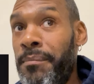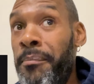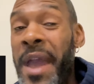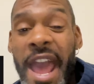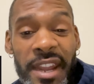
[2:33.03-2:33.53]

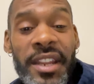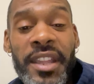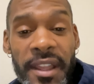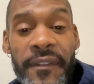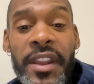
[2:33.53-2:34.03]
bad
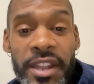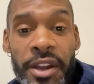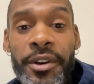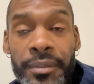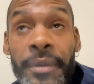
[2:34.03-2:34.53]
looking
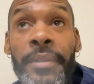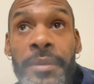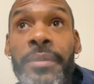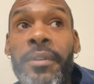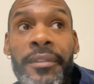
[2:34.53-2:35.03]
video
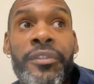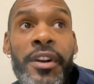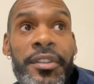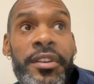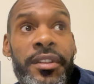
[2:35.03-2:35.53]
on
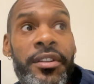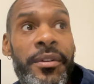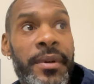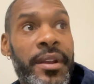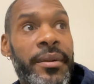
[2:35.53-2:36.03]
Frosty the
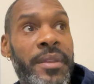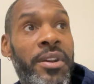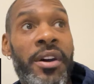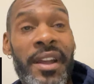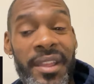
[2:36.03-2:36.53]
Snowman. That's
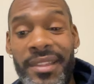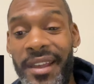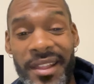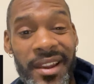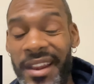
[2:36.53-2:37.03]
all I can say.
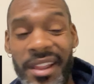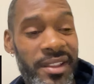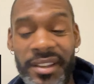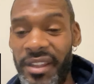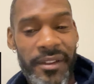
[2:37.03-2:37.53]
It
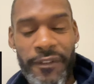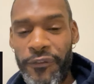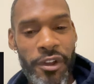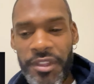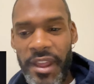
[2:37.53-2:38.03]
doesn't look good for
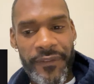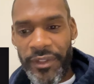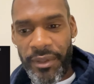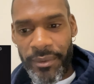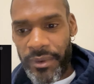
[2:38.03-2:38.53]
Frosty after
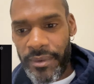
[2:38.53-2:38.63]
this one.